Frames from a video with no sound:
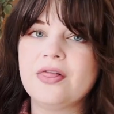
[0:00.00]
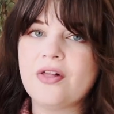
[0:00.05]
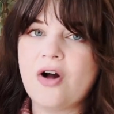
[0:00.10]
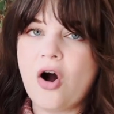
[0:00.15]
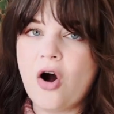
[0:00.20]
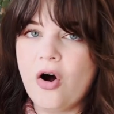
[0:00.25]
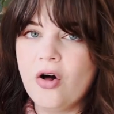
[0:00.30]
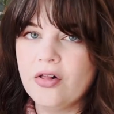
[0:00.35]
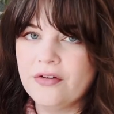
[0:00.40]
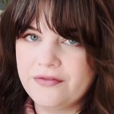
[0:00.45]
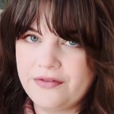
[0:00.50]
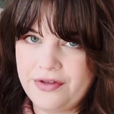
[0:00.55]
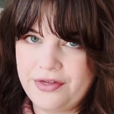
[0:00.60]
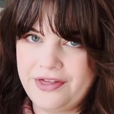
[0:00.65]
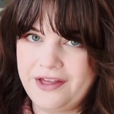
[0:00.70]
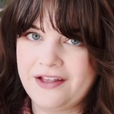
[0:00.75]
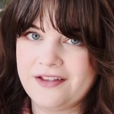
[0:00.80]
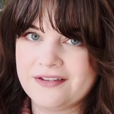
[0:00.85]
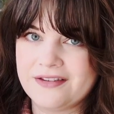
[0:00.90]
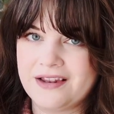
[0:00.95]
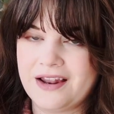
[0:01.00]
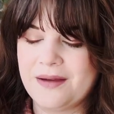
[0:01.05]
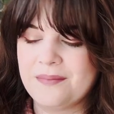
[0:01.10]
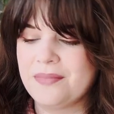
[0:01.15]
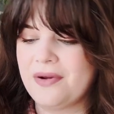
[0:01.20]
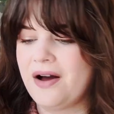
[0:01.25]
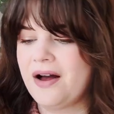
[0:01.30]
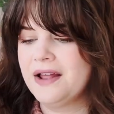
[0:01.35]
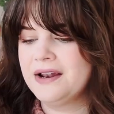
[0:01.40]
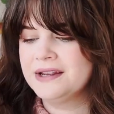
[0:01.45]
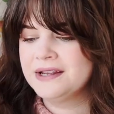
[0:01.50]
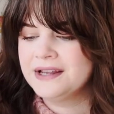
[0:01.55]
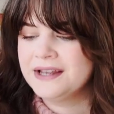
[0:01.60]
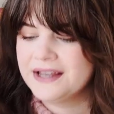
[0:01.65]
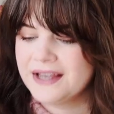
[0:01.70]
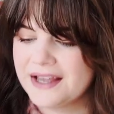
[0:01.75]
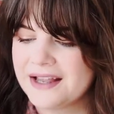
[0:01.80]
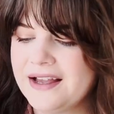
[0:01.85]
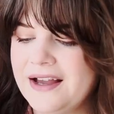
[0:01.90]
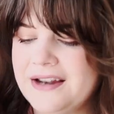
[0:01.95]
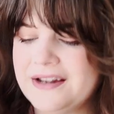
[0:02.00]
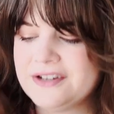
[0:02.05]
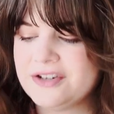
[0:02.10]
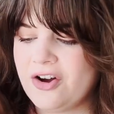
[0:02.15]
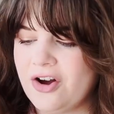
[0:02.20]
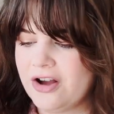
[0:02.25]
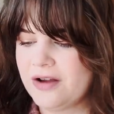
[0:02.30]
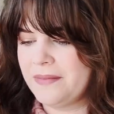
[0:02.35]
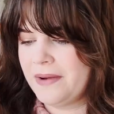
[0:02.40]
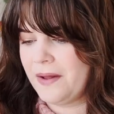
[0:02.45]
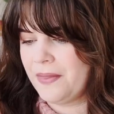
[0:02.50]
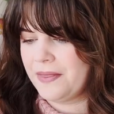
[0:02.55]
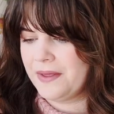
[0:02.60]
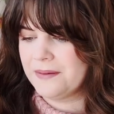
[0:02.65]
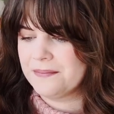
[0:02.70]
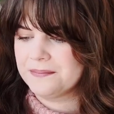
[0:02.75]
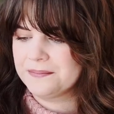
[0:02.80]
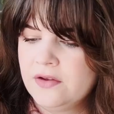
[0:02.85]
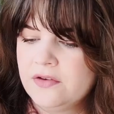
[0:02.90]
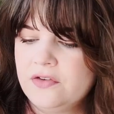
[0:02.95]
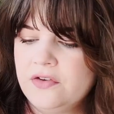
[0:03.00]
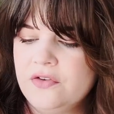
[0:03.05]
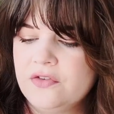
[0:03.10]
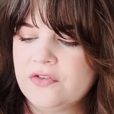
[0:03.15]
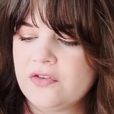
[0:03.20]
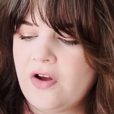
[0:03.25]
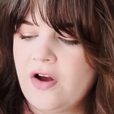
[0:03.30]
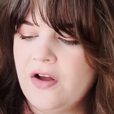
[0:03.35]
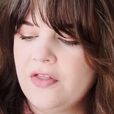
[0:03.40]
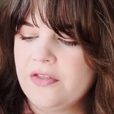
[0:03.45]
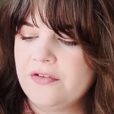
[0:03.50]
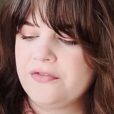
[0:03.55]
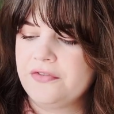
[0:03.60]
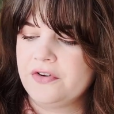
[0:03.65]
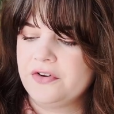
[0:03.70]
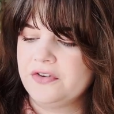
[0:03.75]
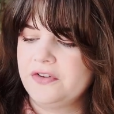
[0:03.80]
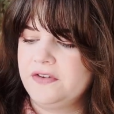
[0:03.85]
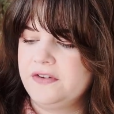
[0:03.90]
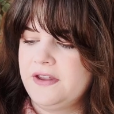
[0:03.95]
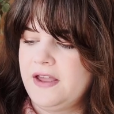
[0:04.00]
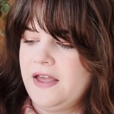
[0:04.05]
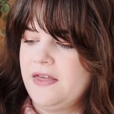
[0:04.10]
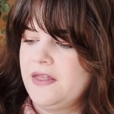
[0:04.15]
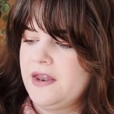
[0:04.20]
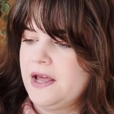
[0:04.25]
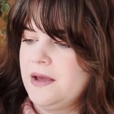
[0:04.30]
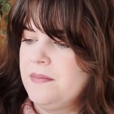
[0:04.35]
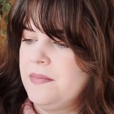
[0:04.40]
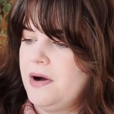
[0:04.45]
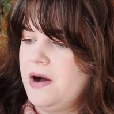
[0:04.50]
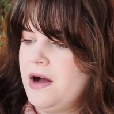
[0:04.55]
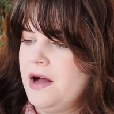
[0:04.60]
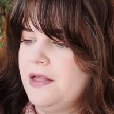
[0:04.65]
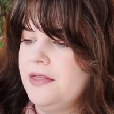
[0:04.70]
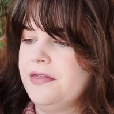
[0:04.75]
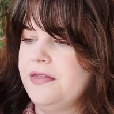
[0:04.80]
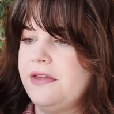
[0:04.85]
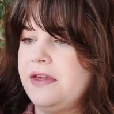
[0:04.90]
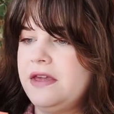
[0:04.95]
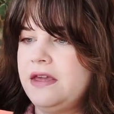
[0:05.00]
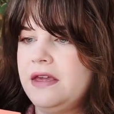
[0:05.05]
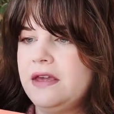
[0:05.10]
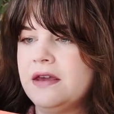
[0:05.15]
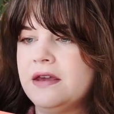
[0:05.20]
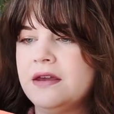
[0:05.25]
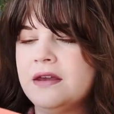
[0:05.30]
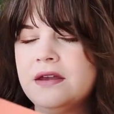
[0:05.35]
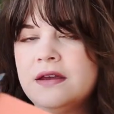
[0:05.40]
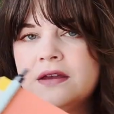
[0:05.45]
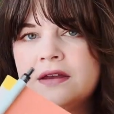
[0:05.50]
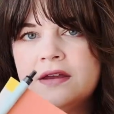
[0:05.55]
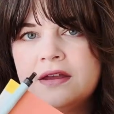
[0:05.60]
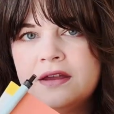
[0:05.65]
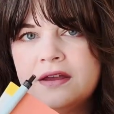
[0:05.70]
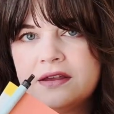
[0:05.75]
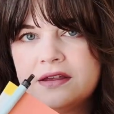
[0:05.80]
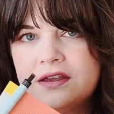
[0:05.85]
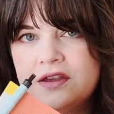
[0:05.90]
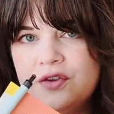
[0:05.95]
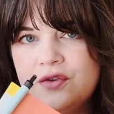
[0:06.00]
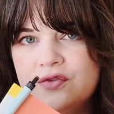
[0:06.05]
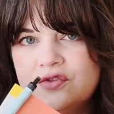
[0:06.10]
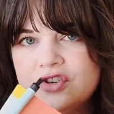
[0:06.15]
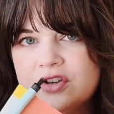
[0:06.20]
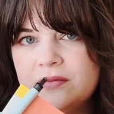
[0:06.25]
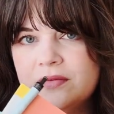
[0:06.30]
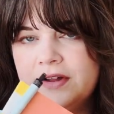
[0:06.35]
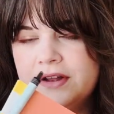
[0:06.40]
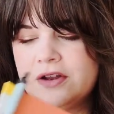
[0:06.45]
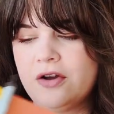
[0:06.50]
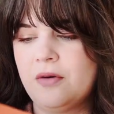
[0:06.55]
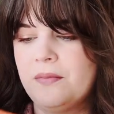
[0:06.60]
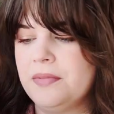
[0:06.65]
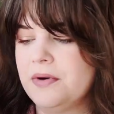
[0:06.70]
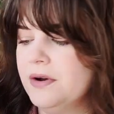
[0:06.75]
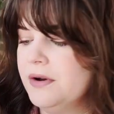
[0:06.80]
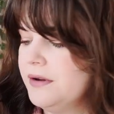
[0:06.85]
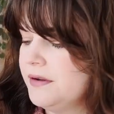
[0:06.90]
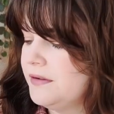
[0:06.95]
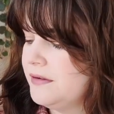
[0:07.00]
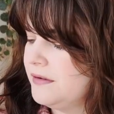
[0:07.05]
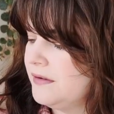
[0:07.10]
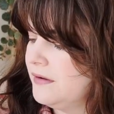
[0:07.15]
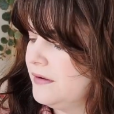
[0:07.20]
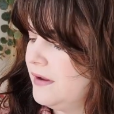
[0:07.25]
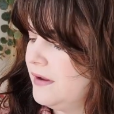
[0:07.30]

all of the things that I bought and kind of talk about them. So you saw on the first day that I bought the cute Ghibli notebooks